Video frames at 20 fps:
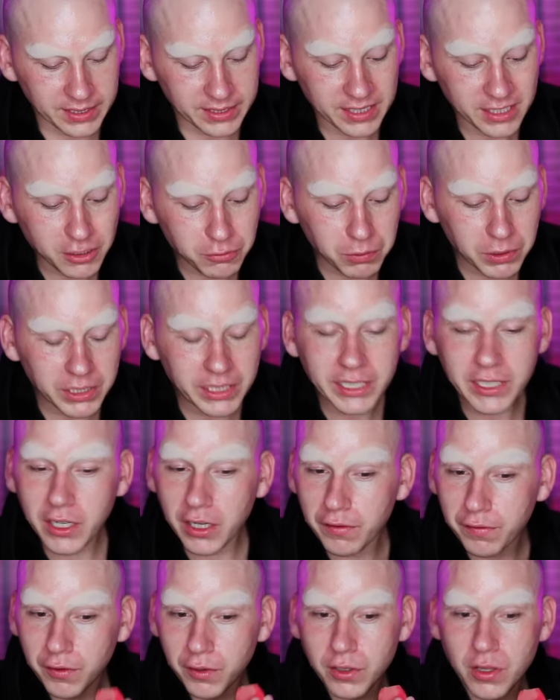This is really
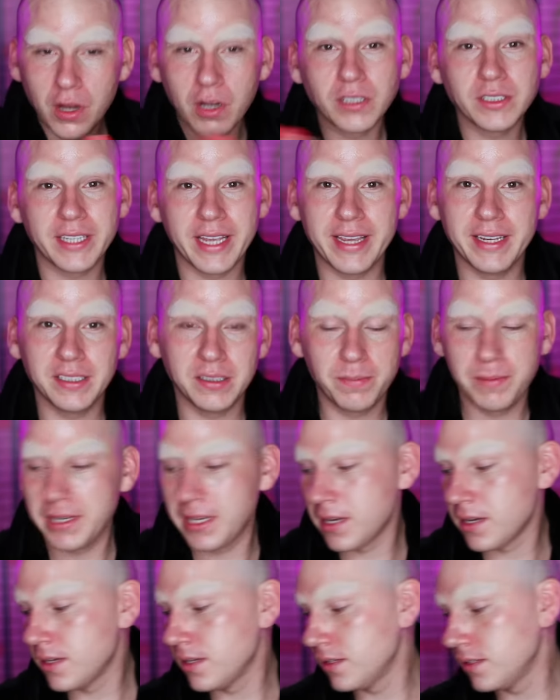good for long days
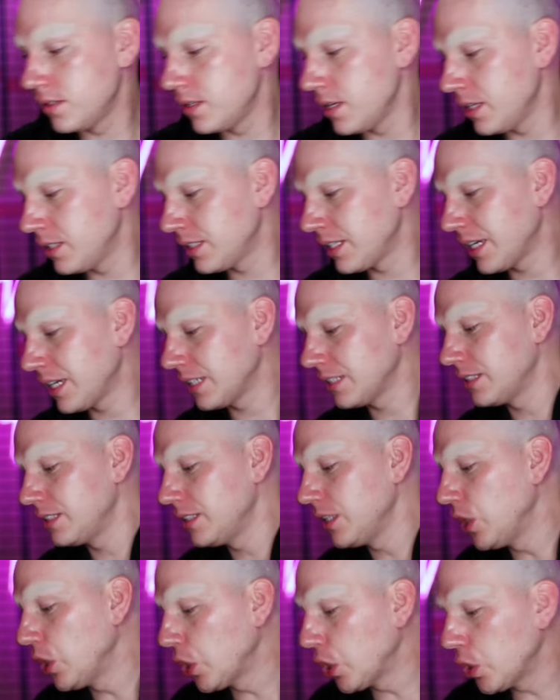because it's like a
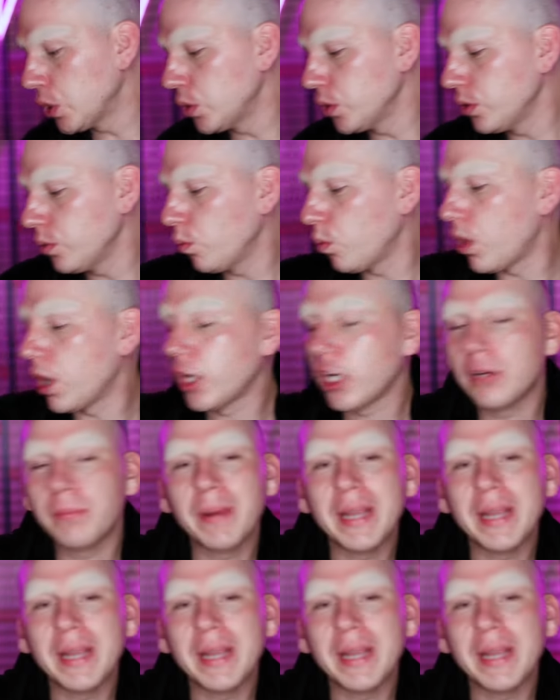silicone water